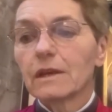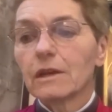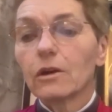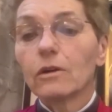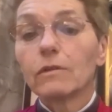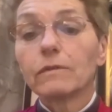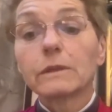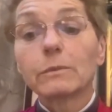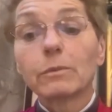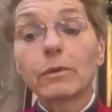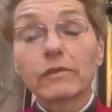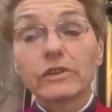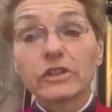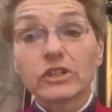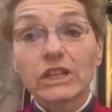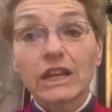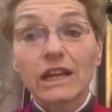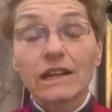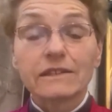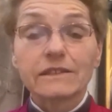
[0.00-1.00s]
of the
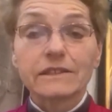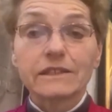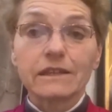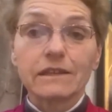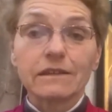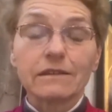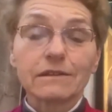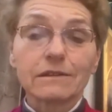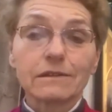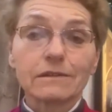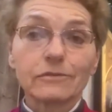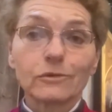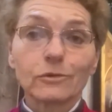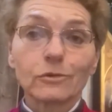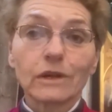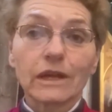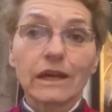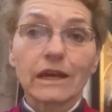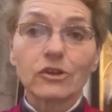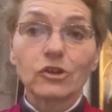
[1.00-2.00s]
provisionality of
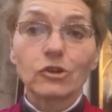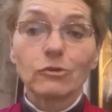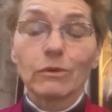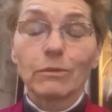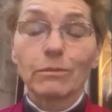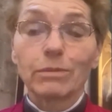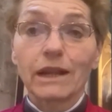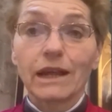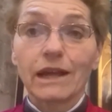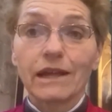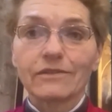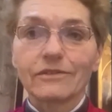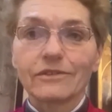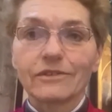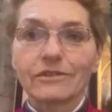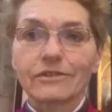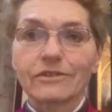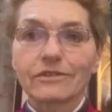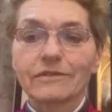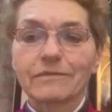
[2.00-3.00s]
all our human
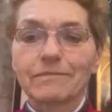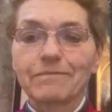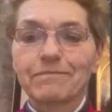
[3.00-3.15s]
plans.